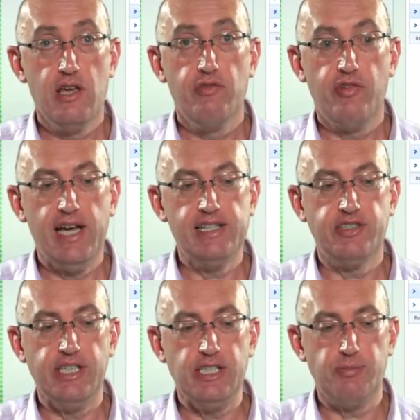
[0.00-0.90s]
Files
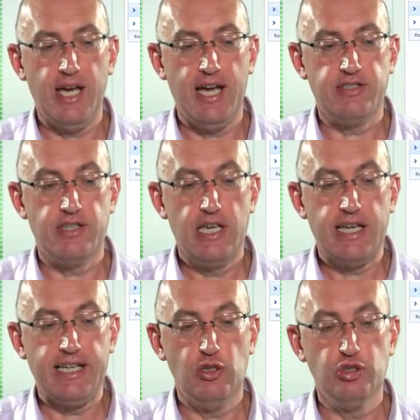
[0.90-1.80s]
in these paths
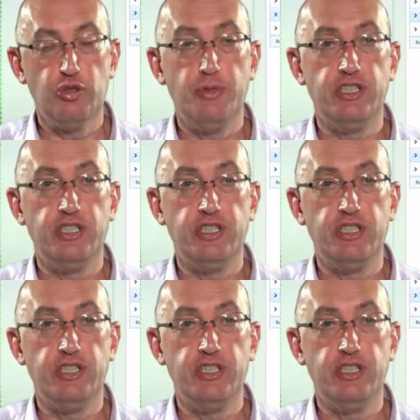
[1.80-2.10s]
can also be